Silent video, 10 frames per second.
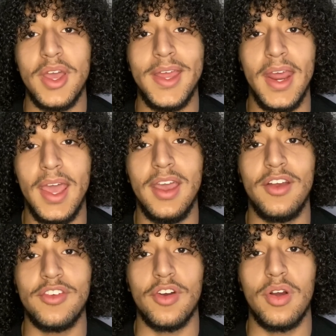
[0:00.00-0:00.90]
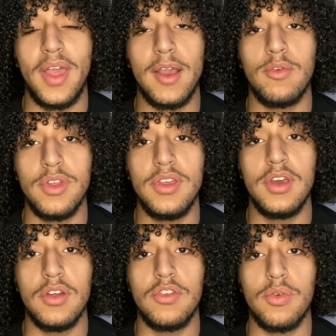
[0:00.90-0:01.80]
and eggs are like a really
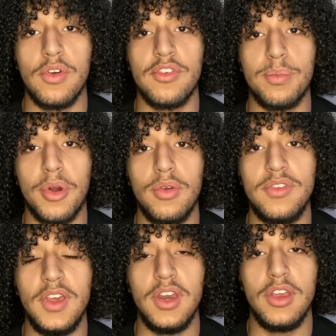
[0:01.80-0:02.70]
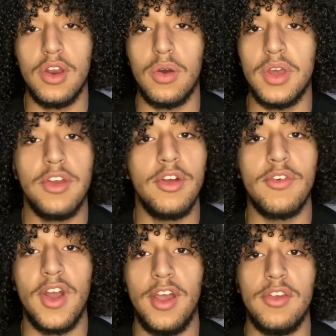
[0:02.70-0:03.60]
good source of protein. You know, get your
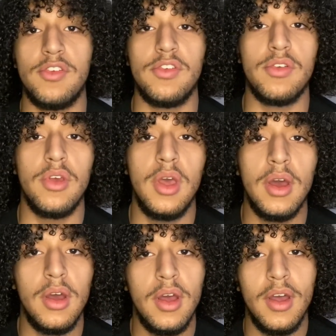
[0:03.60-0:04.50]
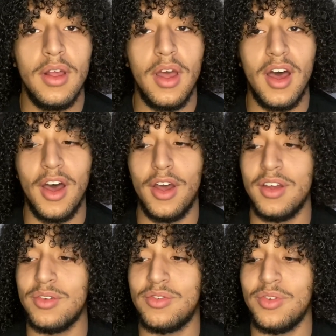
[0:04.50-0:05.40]
rice,
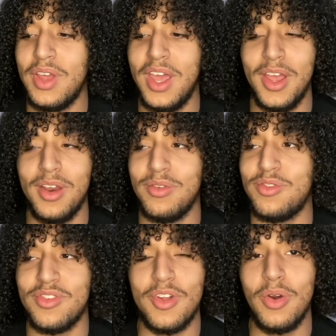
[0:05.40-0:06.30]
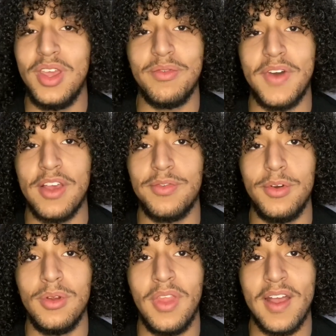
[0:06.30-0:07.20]
and just don't eat fast
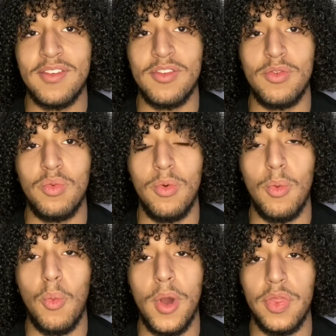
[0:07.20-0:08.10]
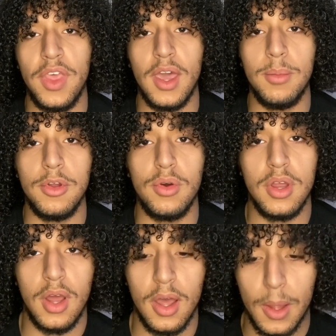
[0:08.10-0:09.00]
food. That's one thing I'm
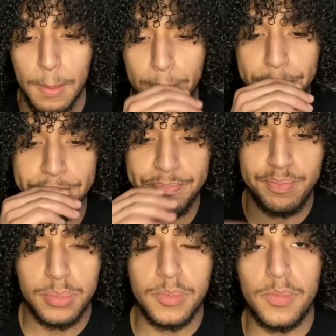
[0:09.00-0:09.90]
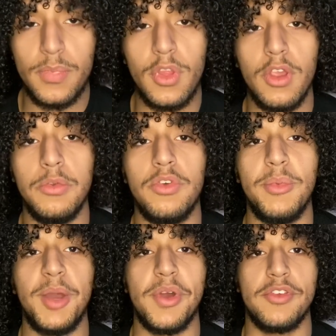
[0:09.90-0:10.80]
doing to
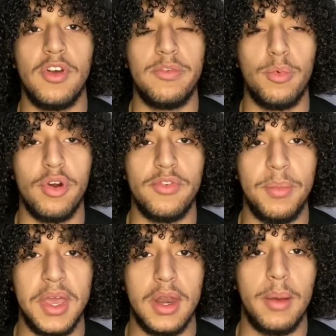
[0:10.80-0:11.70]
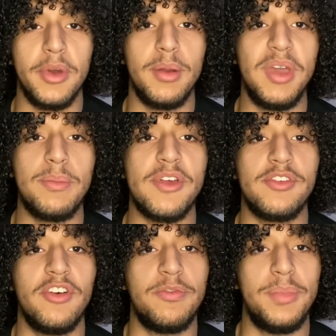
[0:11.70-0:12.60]
make myself more of a man. I'm gonna make
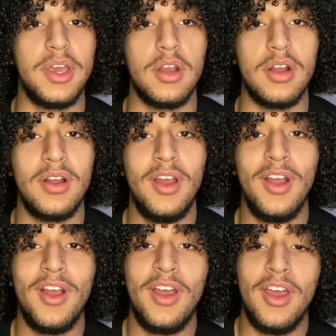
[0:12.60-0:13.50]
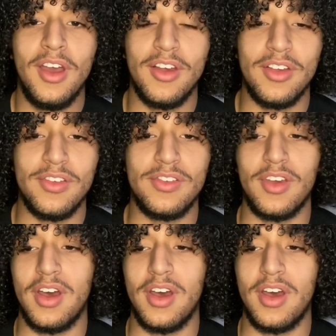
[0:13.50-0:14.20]
myself bigger, cause